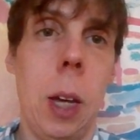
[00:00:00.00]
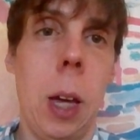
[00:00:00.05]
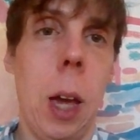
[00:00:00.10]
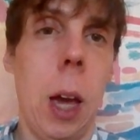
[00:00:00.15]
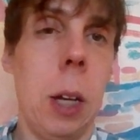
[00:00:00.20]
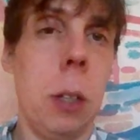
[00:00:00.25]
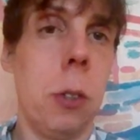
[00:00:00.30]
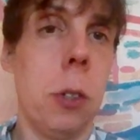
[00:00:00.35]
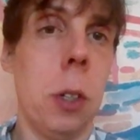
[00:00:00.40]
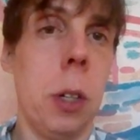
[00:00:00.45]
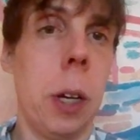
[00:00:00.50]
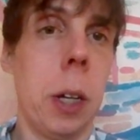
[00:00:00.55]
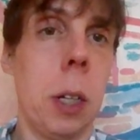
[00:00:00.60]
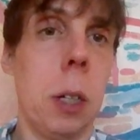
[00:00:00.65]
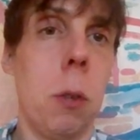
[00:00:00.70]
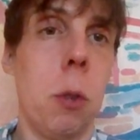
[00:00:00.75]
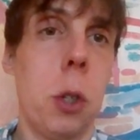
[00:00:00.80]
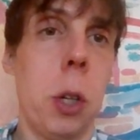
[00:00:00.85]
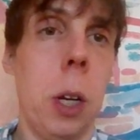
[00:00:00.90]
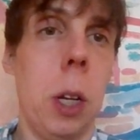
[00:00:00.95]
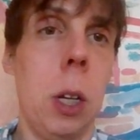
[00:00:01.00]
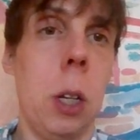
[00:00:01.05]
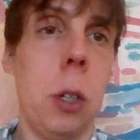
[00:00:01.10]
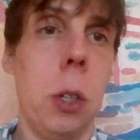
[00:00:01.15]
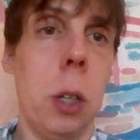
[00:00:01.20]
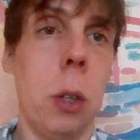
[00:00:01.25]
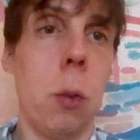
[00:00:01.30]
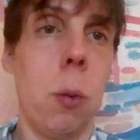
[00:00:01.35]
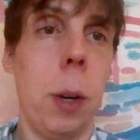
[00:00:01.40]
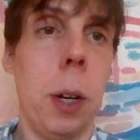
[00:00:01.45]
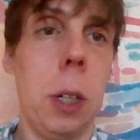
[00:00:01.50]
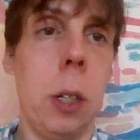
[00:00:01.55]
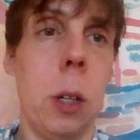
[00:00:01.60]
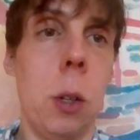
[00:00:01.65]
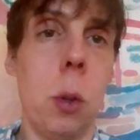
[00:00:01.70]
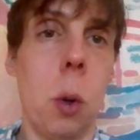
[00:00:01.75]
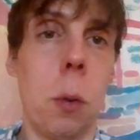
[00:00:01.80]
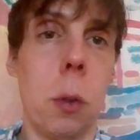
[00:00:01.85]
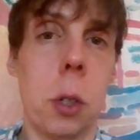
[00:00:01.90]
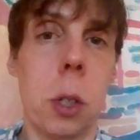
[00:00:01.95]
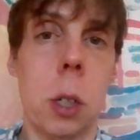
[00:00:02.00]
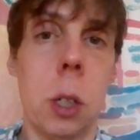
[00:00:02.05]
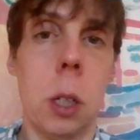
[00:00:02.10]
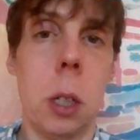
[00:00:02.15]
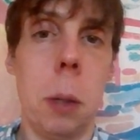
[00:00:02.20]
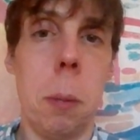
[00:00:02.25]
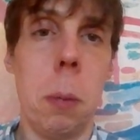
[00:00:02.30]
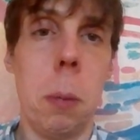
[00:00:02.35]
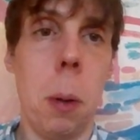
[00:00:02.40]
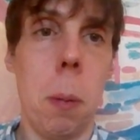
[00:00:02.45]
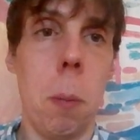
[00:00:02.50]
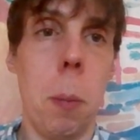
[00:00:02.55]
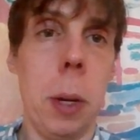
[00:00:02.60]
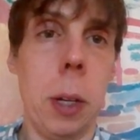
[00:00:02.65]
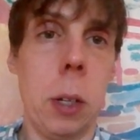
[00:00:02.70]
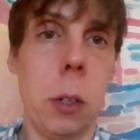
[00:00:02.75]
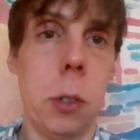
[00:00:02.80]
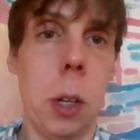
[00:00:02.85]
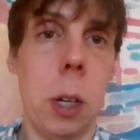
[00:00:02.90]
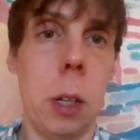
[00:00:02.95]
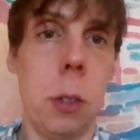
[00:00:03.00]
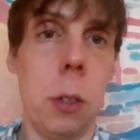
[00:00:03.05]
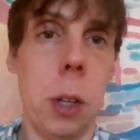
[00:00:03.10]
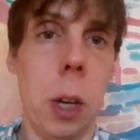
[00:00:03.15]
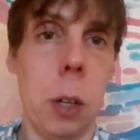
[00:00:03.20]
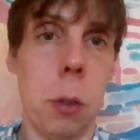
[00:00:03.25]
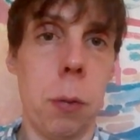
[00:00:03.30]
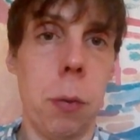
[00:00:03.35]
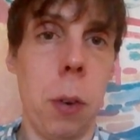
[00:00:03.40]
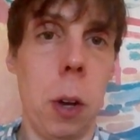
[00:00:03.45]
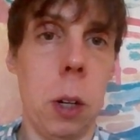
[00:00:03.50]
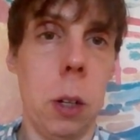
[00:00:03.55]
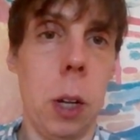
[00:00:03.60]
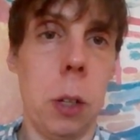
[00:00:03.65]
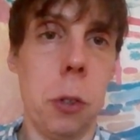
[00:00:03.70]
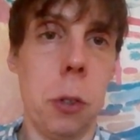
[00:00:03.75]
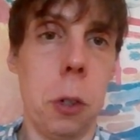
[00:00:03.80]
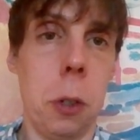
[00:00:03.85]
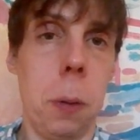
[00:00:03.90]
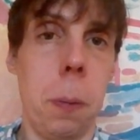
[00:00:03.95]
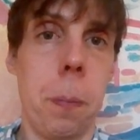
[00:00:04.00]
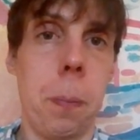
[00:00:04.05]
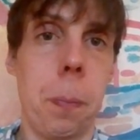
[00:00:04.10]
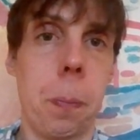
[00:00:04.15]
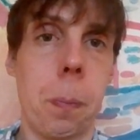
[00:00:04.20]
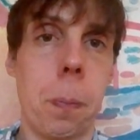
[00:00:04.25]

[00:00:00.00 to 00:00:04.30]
Hence, the negative change in the radians over time makes sense as a final answer.